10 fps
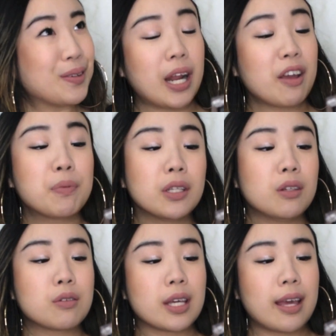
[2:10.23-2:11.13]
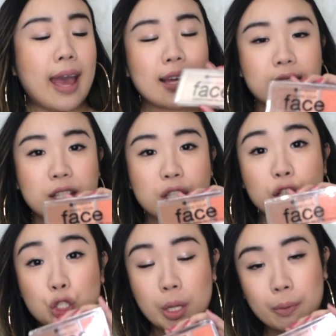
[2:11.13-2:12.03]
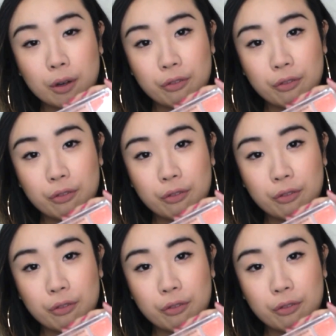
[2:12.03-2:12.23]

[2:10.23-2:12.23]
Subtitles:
but I've been using Essence Shape